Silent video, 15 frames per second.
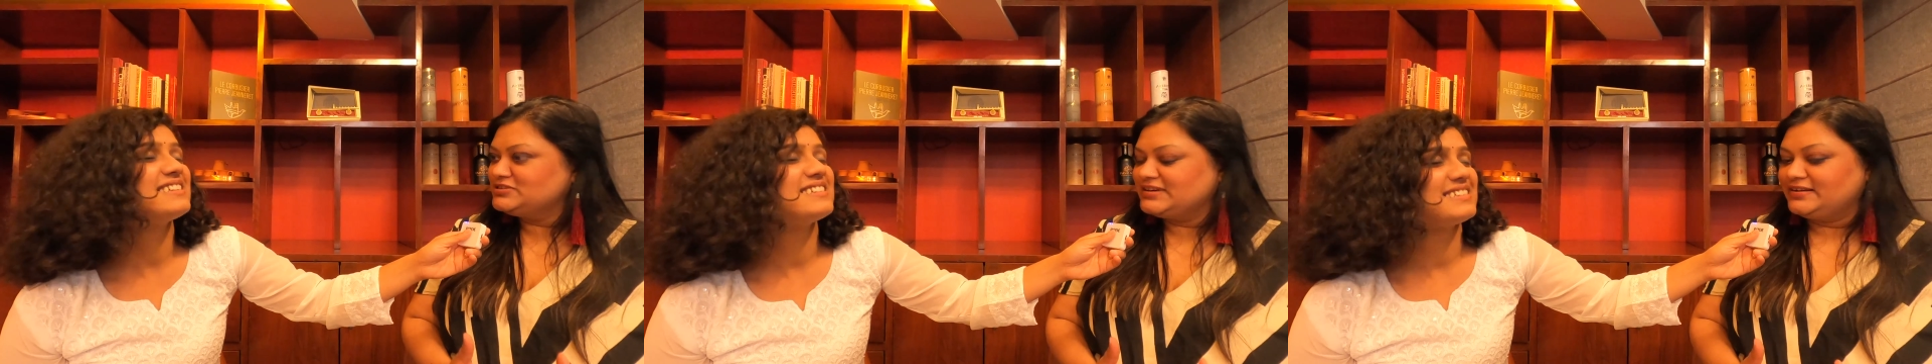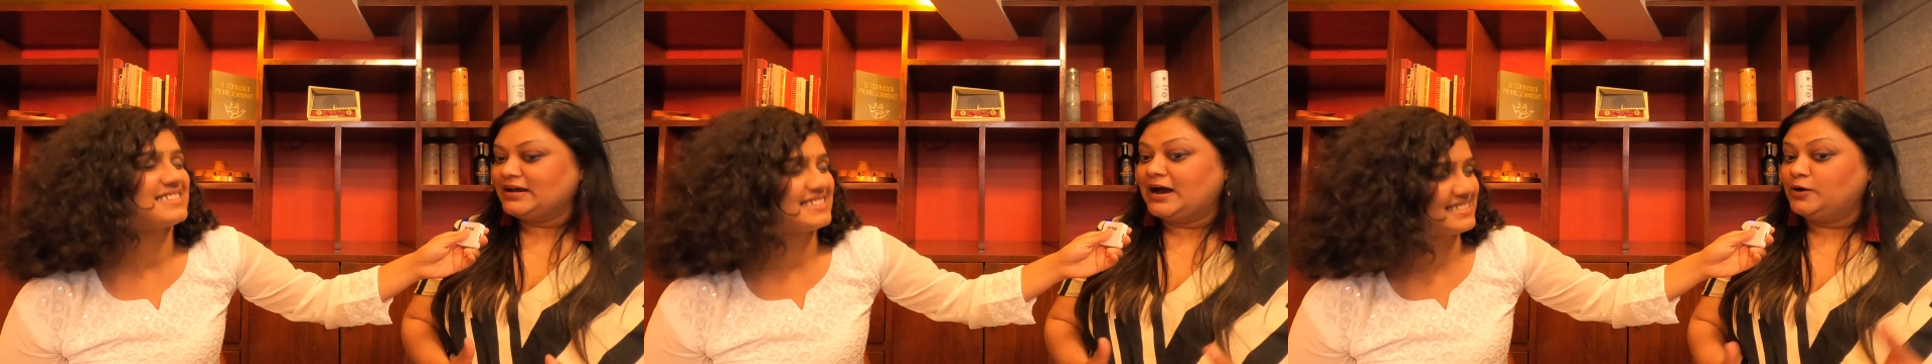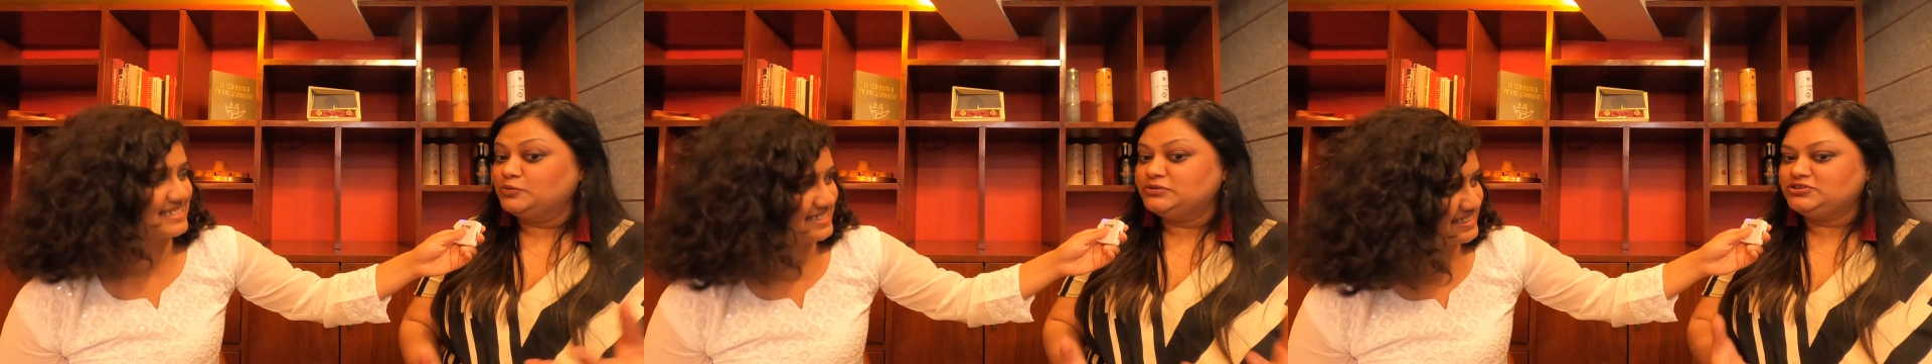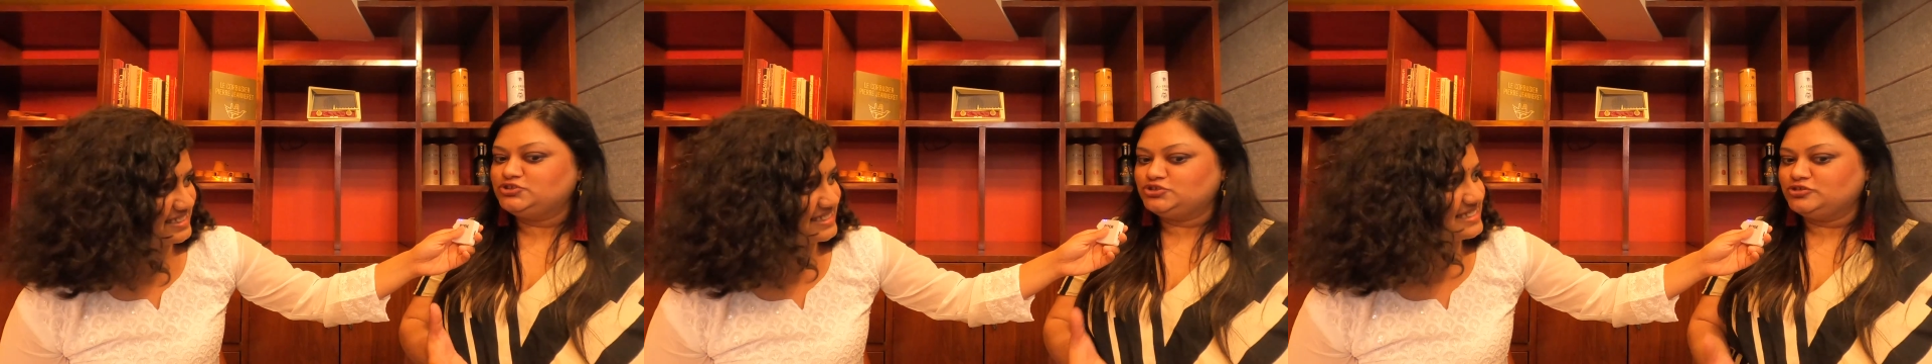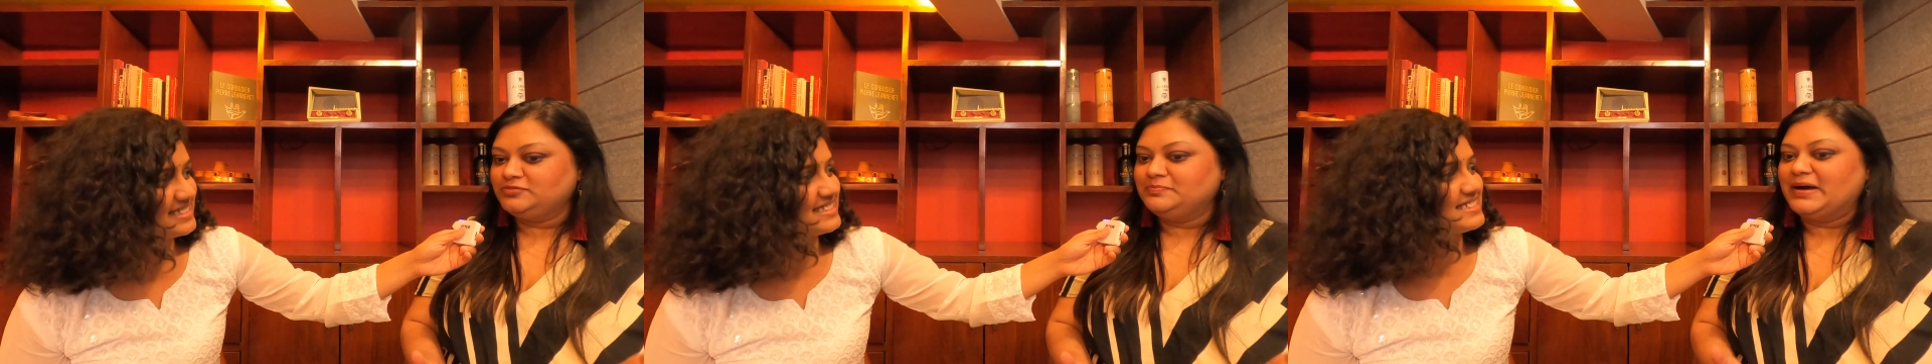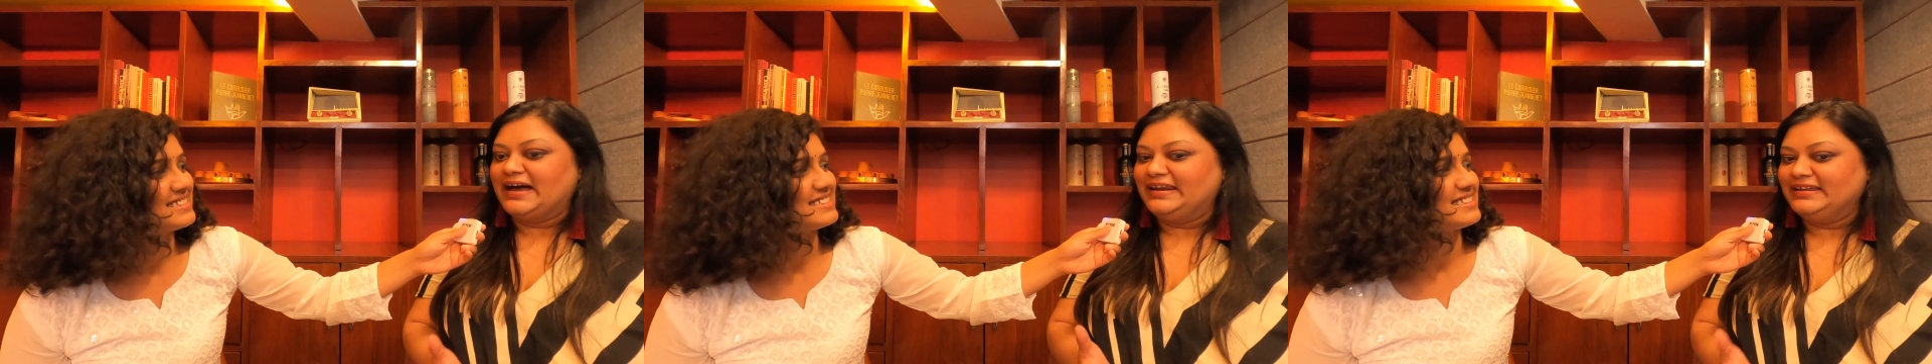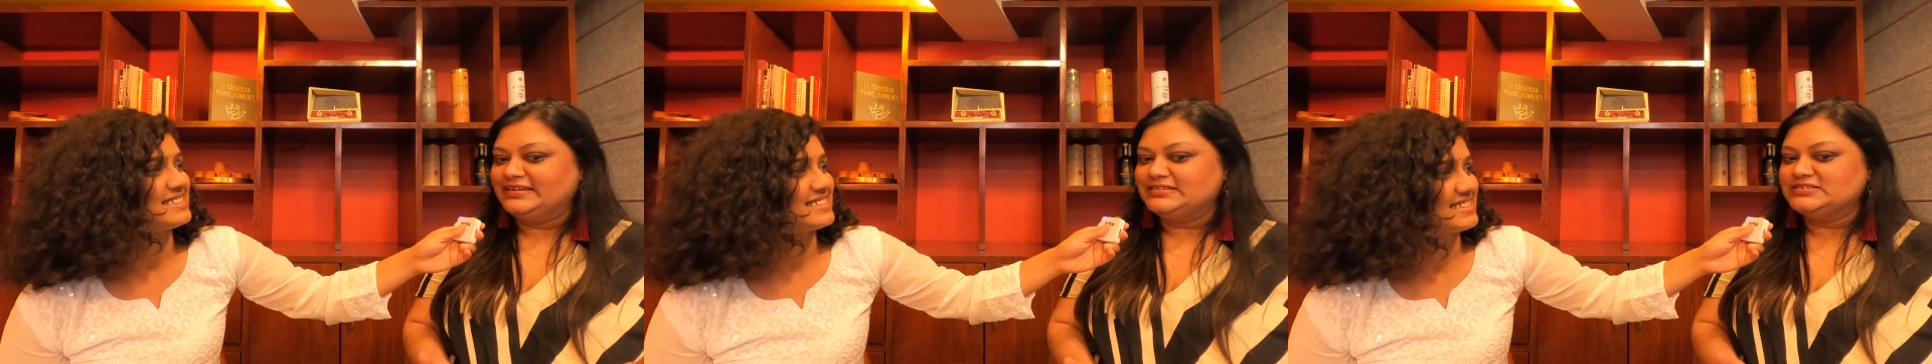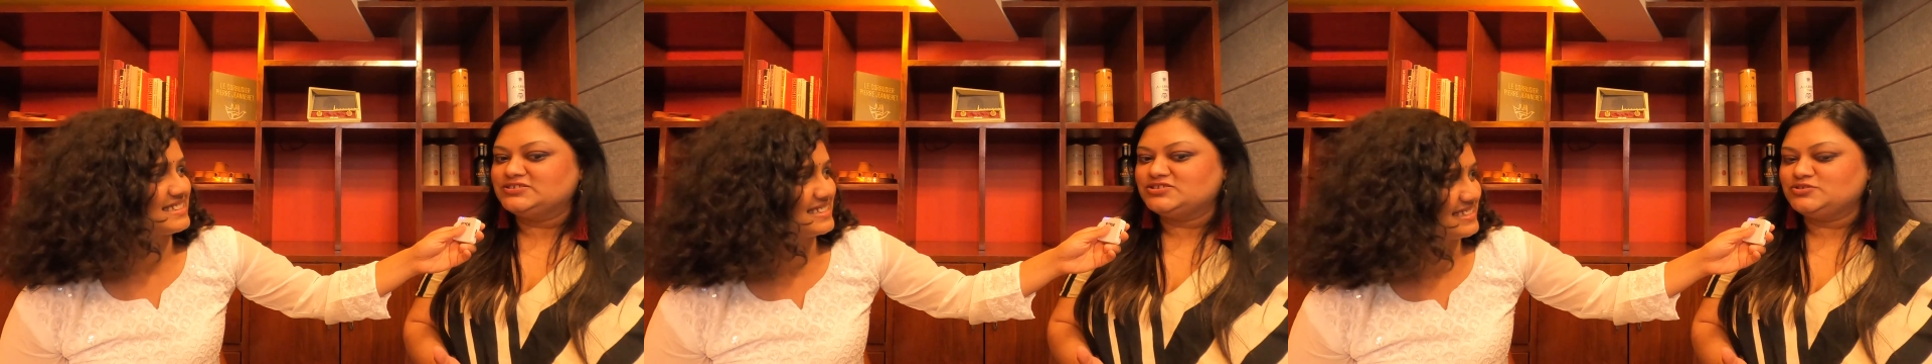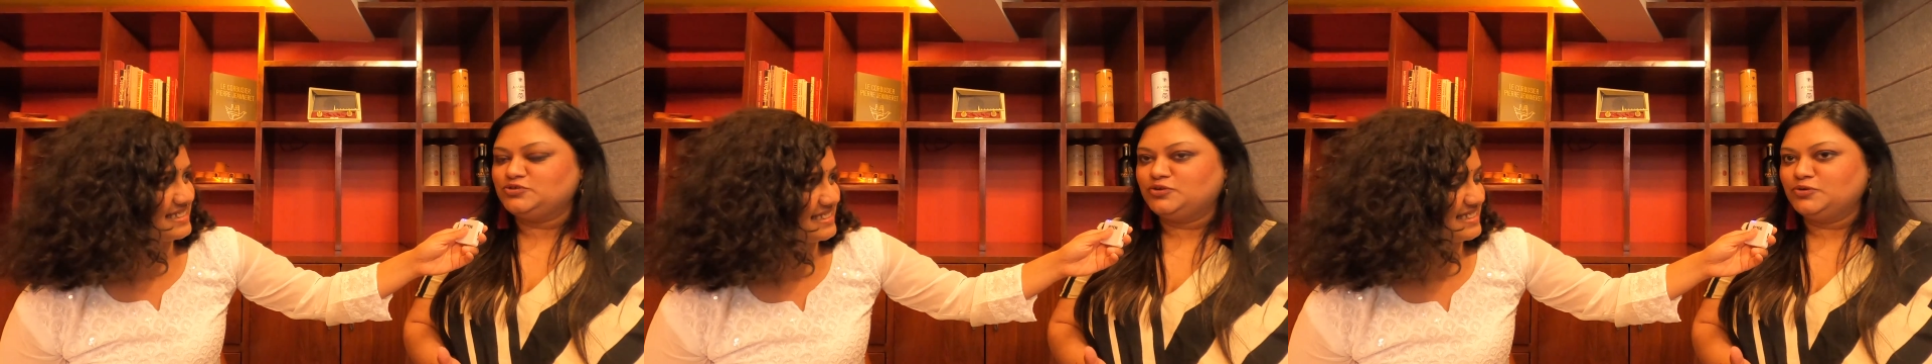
and how it should balance,